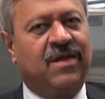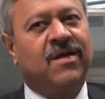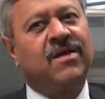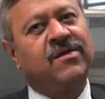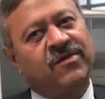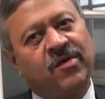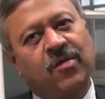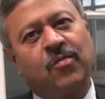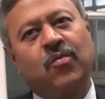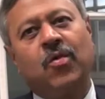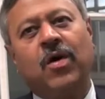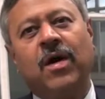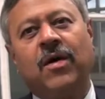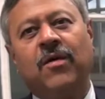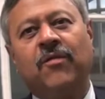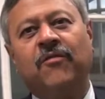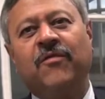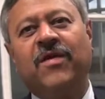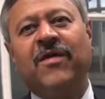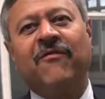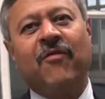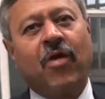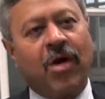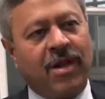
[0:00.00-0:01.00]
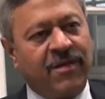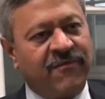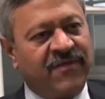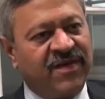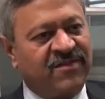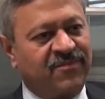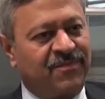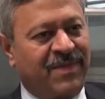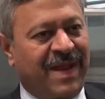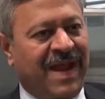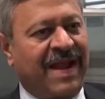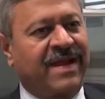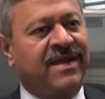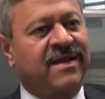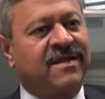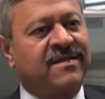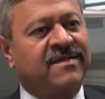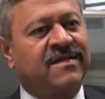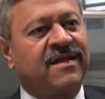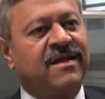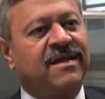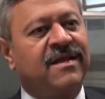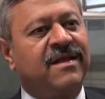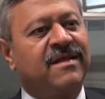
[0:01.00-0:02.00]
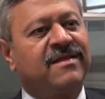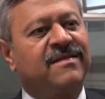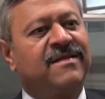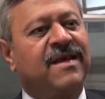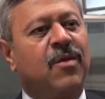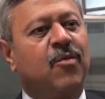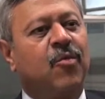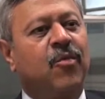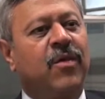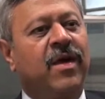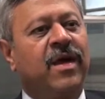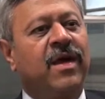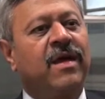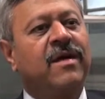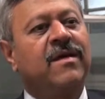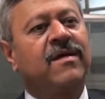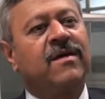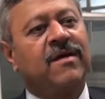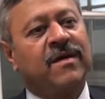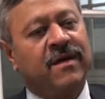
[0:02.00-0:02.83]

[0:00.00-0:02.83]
So we've always practiced it in some way.